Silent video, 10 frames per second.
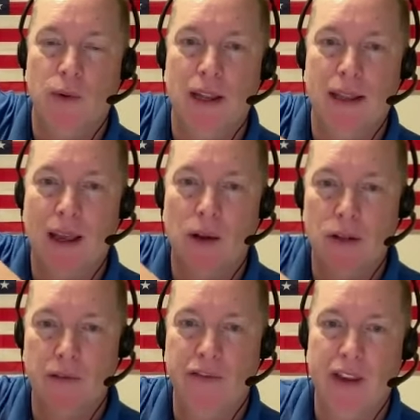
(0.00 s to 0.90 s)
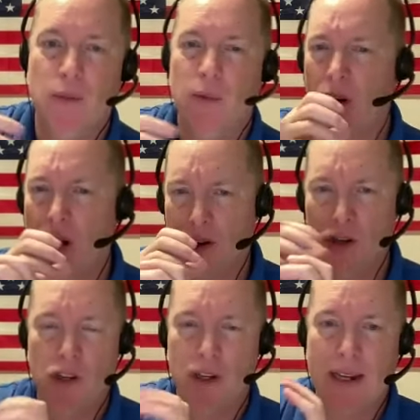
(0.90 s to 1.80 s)
20,000 feet with
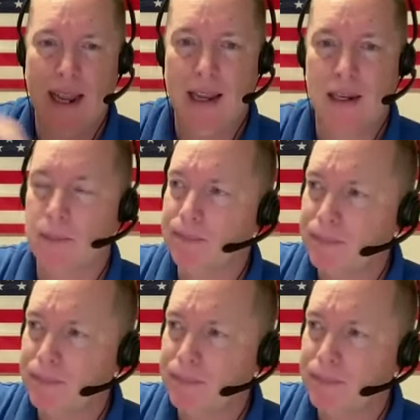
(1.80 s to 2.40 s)
oxygen tanks.